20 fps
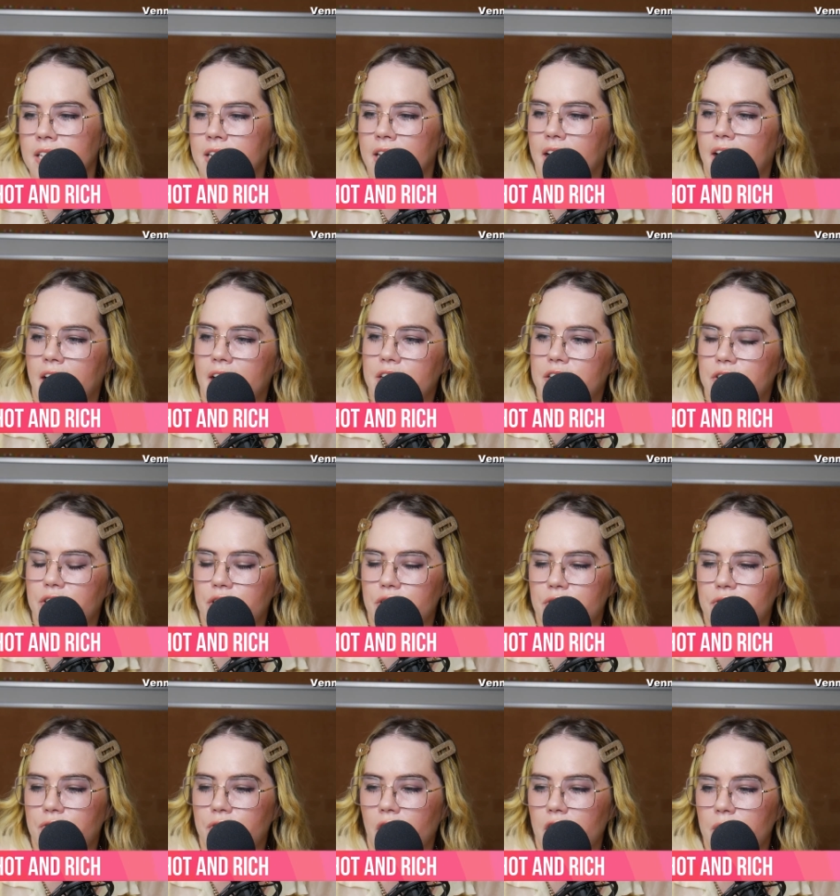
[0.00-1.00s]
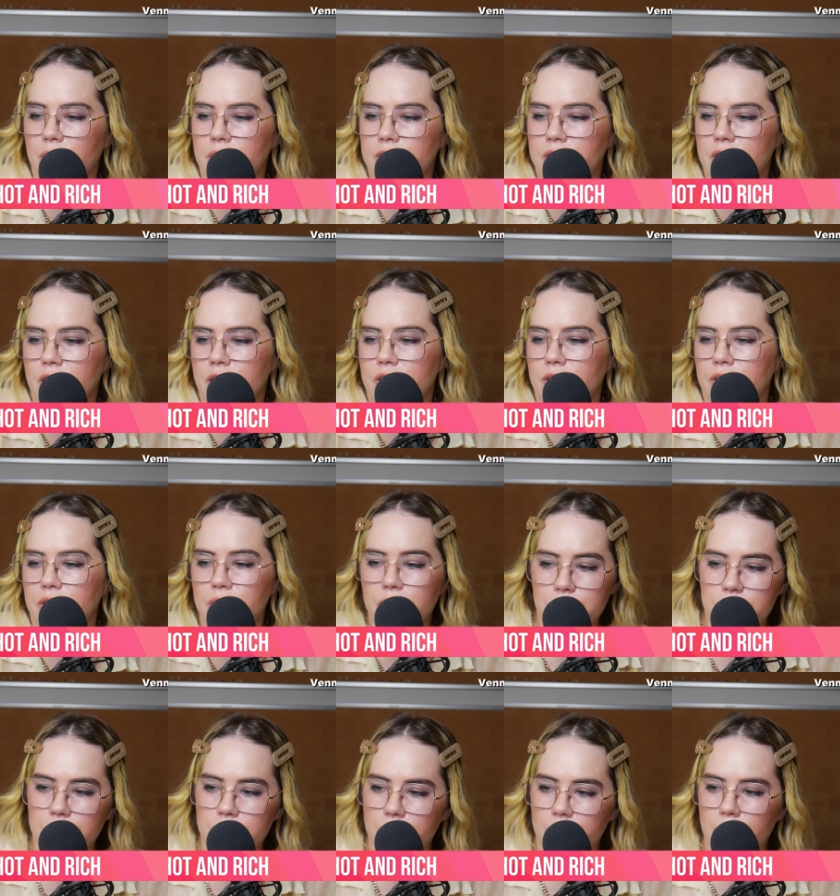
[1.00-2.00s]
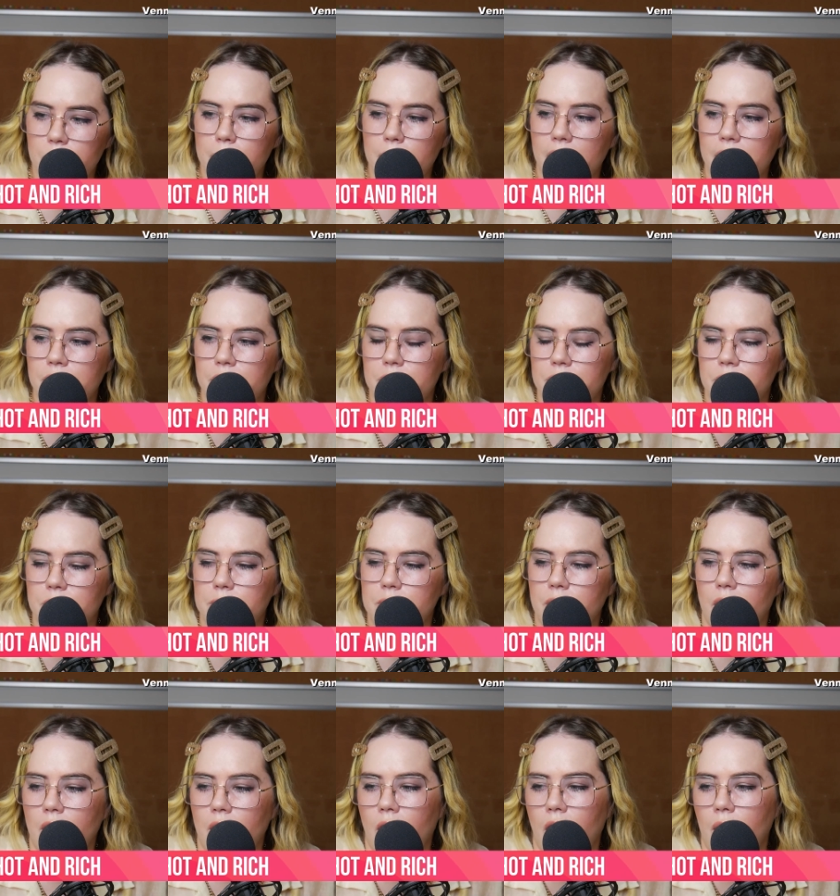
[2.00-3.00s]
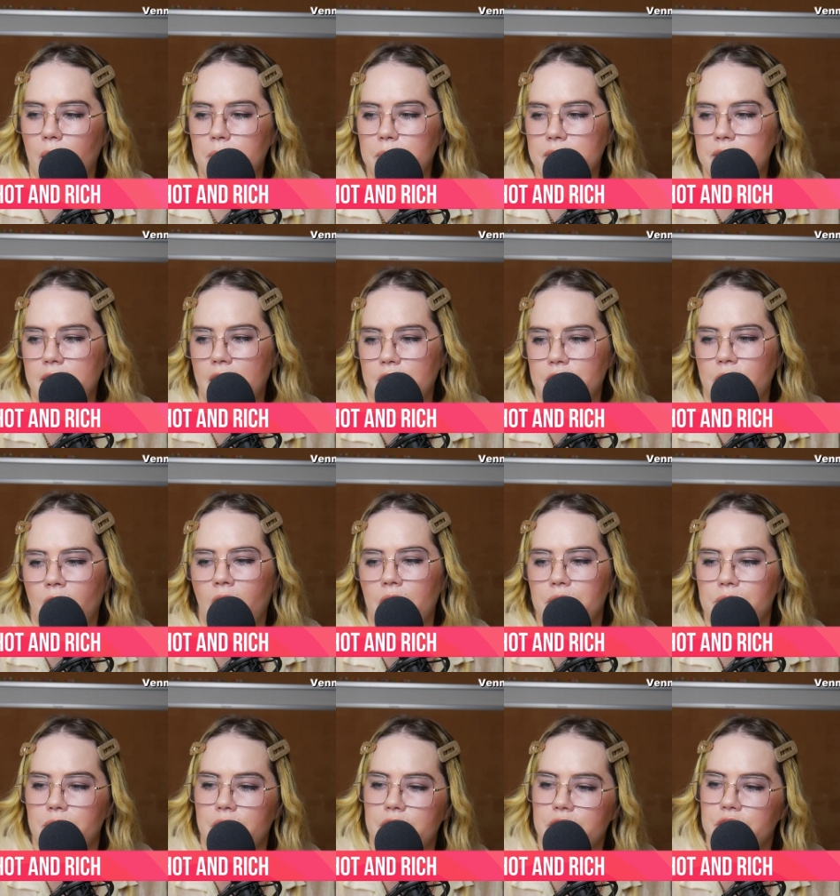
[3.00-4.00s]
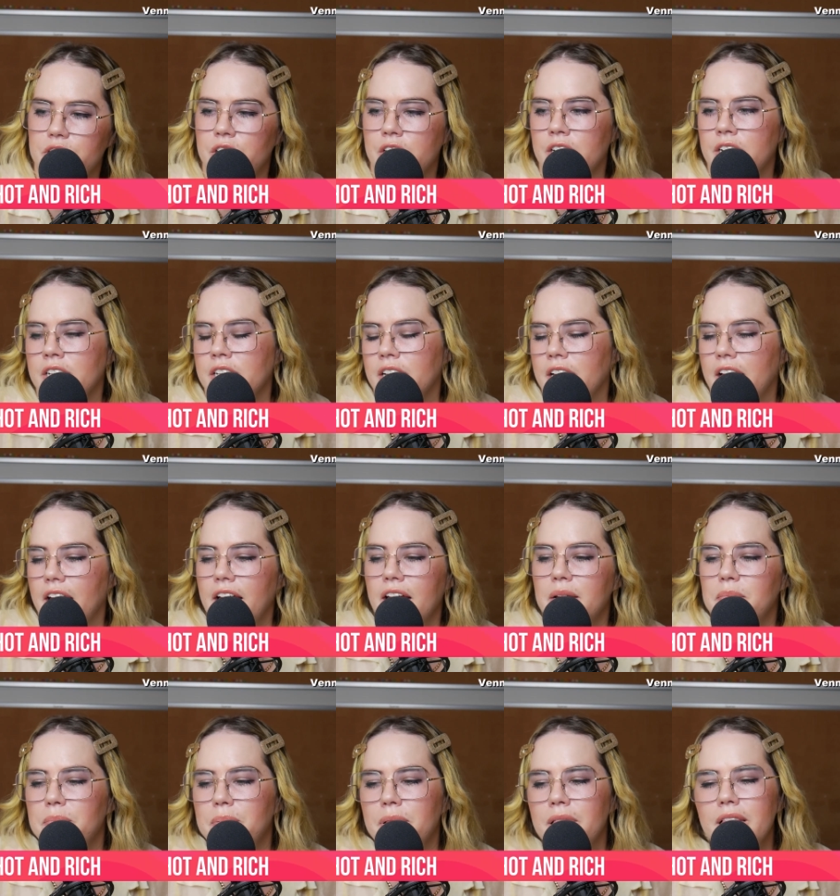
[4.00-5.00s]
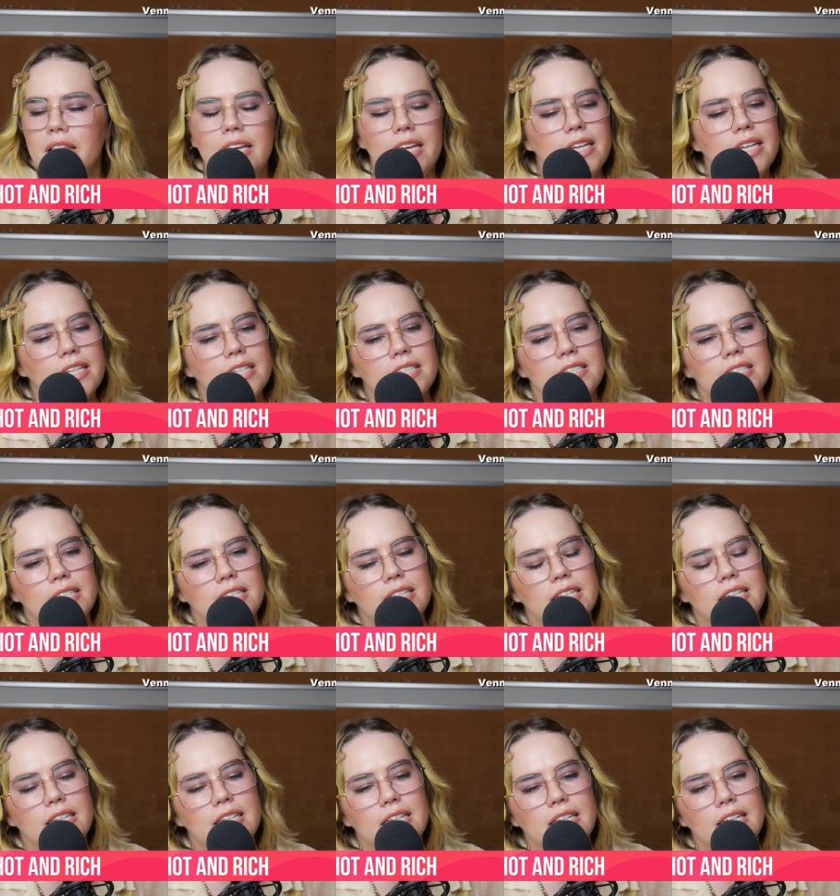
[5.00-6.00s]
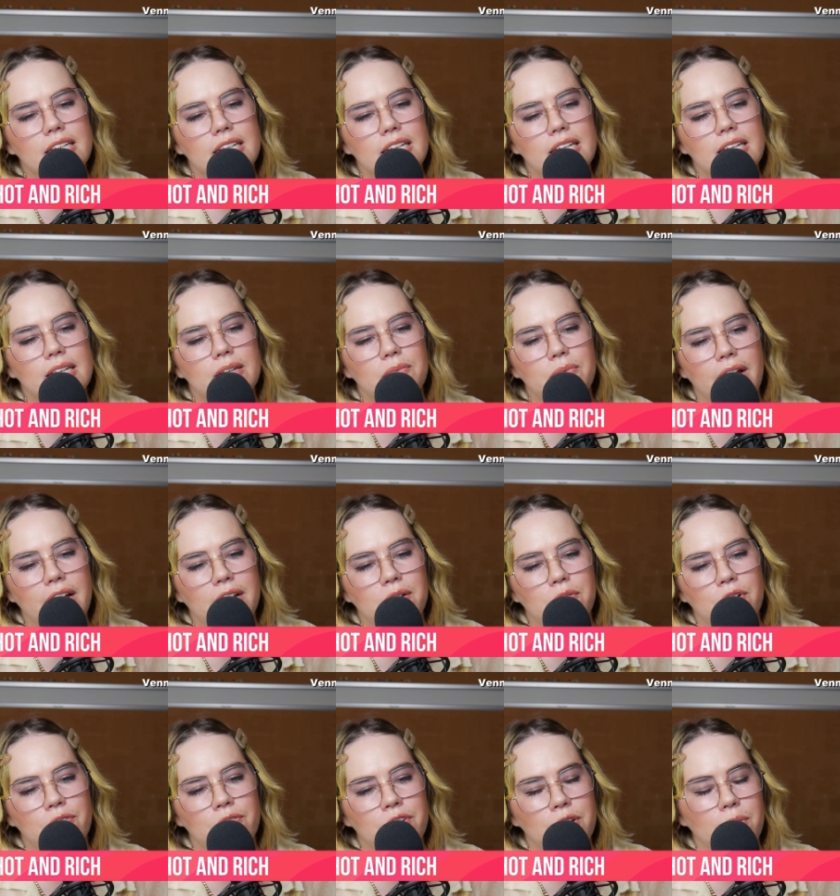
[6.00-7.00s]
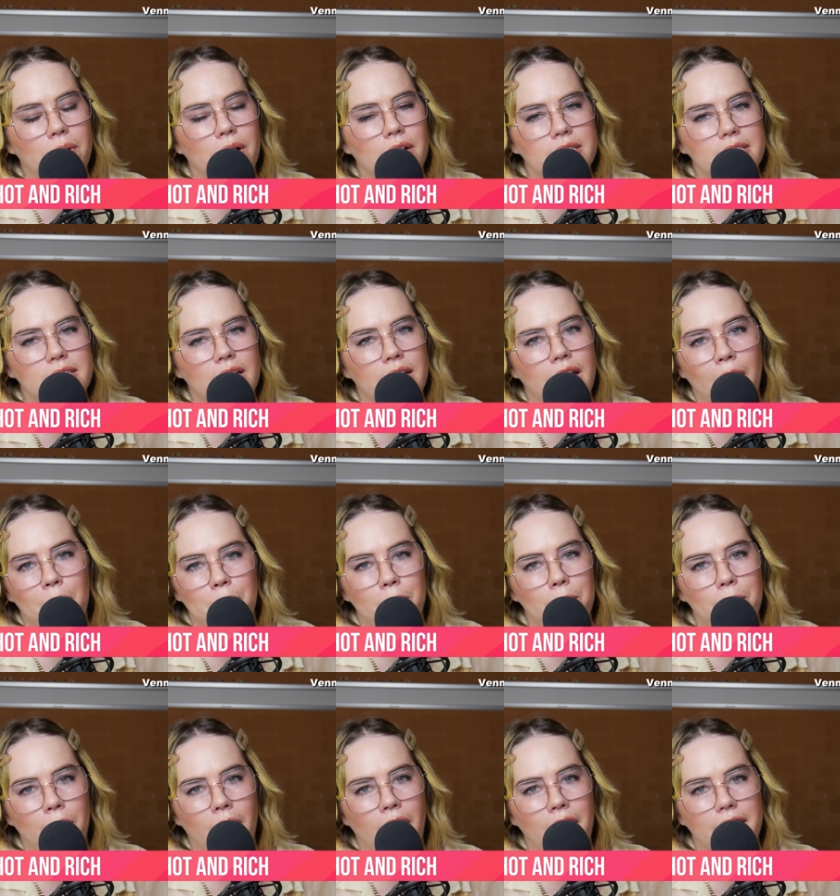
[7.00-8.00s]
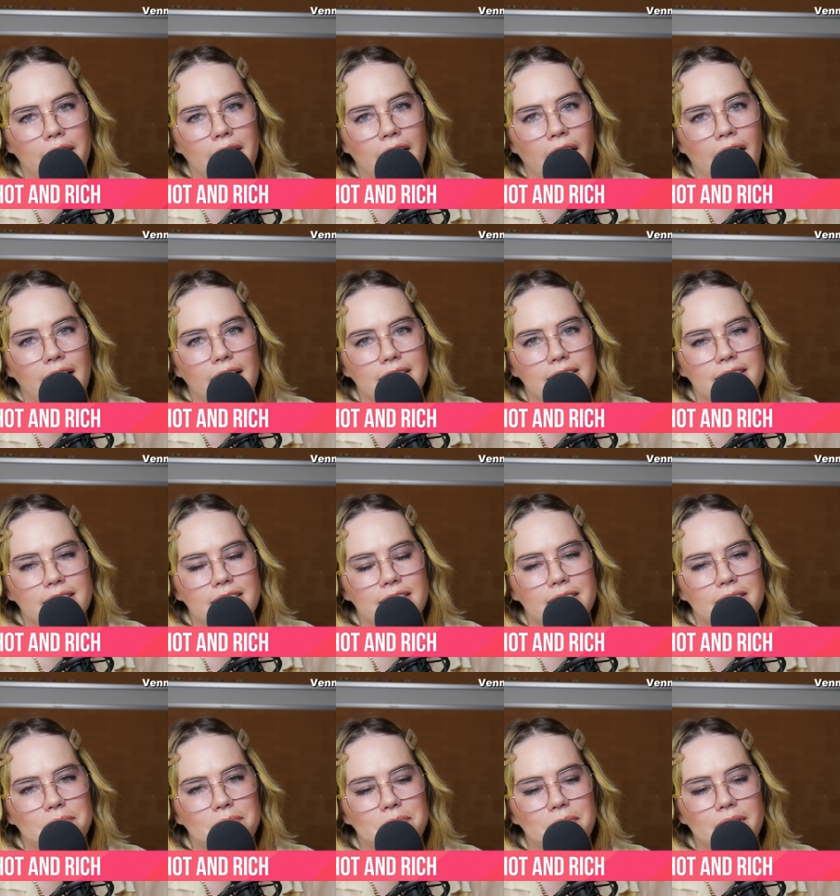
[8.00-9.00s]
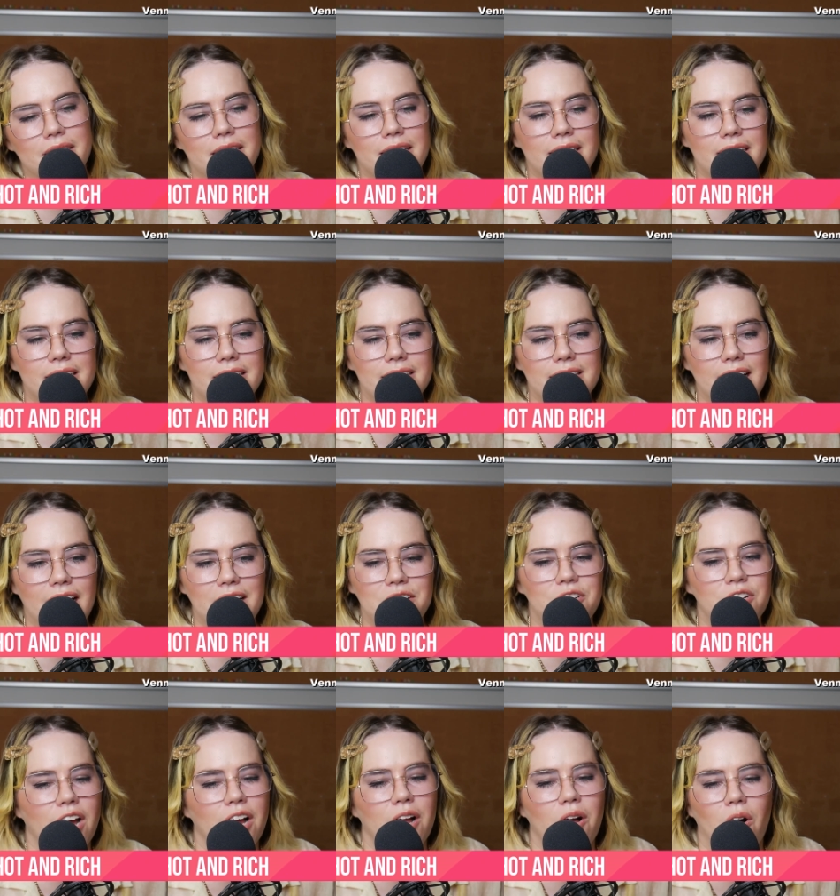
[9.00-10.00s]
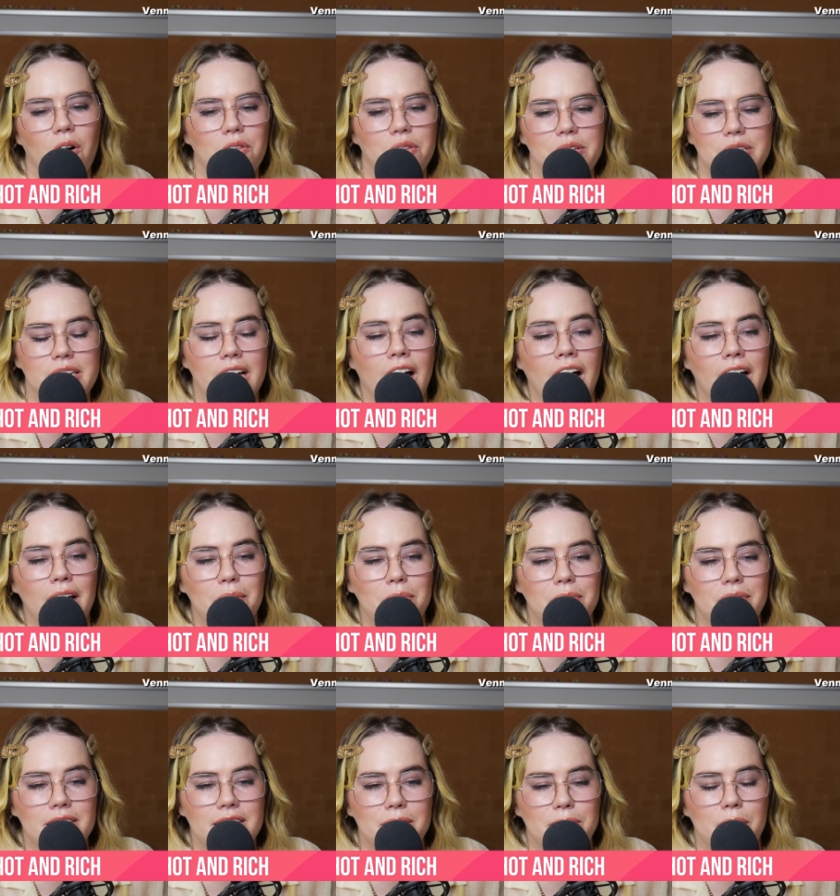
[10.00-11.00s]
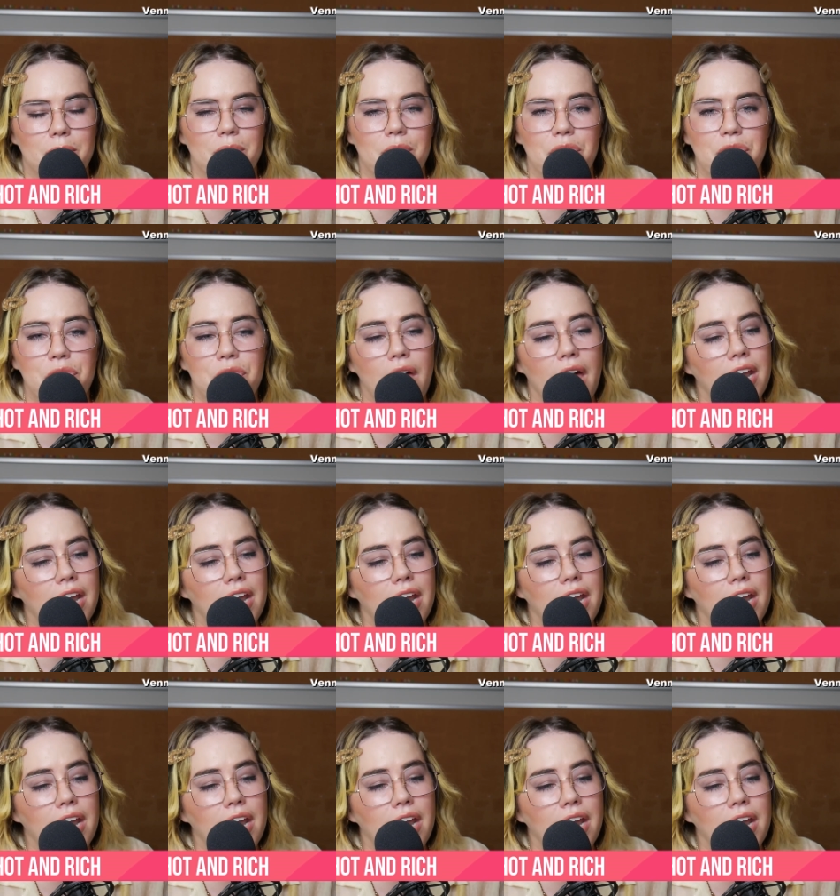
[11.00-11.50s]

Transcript: And you can follow us on YouTube at youtube.com slash hotandrich. And please rate and review us on Apple Podcasts. Please, I check all the time because I'm a pathetic